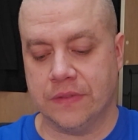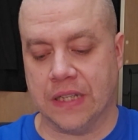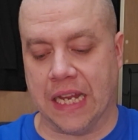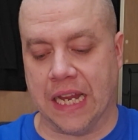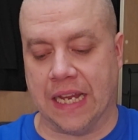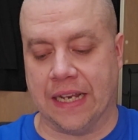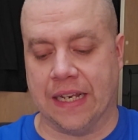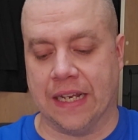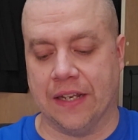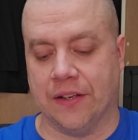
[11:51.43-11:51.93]

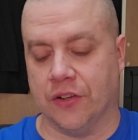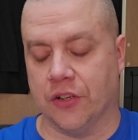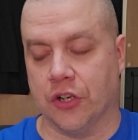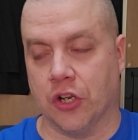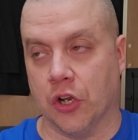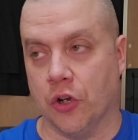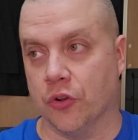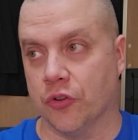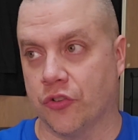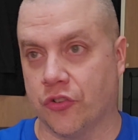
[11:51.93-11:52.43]
and then the
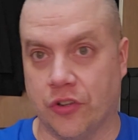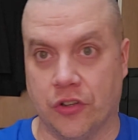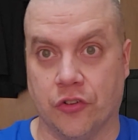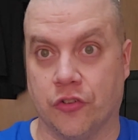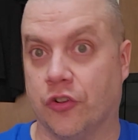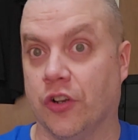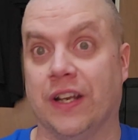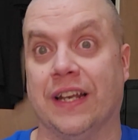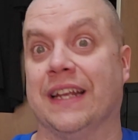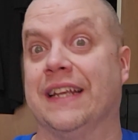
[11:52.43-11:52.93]
ghost is
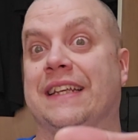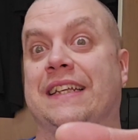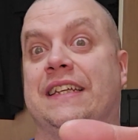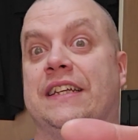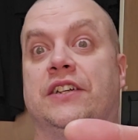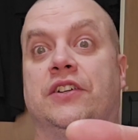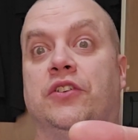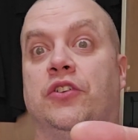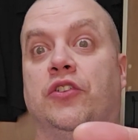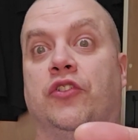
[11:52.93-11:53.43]
going to
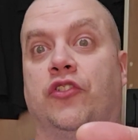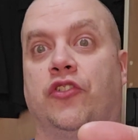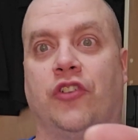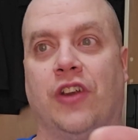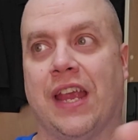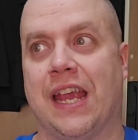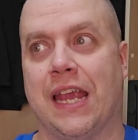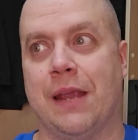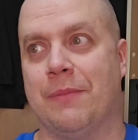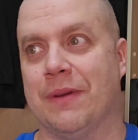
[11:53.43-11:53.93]
kill
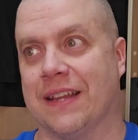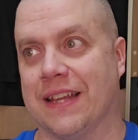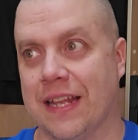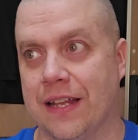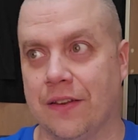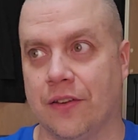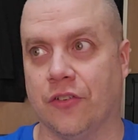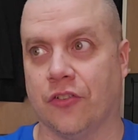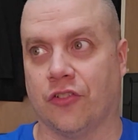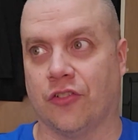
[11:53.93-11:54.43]
Shay, but
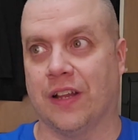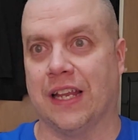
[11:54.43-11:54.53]
then the